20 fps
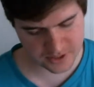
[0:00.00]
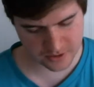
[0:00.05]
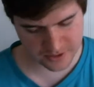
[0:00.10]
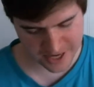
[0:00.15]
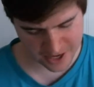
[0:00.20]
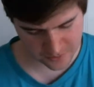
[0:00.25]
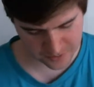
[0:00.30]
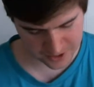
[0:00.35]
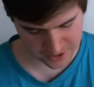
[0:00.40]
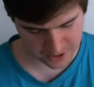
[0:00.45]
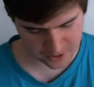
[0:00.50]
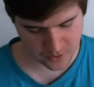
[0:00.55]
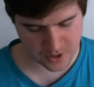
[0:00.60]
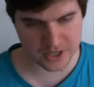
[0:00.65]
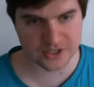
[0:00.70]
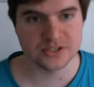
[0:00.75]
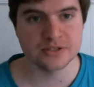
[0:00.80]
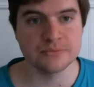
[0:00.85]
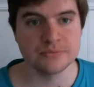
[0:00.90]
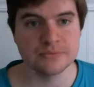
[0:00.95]
So now we're gonna
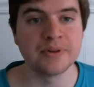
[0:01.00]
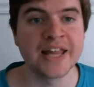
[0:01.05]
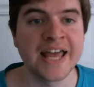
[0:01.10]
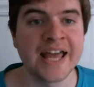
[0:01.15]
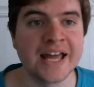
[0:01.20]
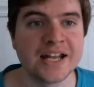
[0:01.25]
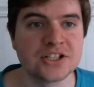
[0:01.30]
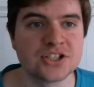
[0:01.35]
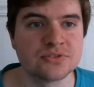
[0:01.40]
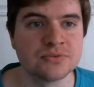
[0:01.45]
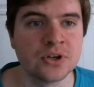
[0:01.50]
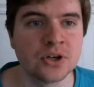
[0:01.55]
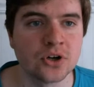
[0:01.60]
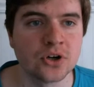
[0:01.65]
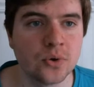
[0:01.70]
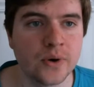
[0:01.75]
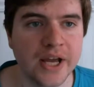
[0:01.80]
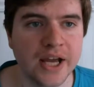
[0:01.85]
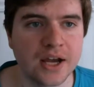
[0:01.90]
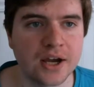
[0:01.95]
go on to Blanche
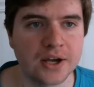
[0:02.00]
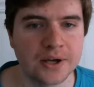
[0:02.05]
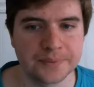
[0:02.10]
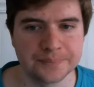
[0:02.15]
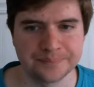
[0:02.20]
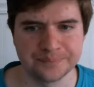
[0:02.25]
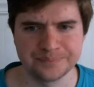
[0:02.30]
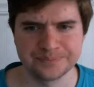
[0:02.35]
real quick.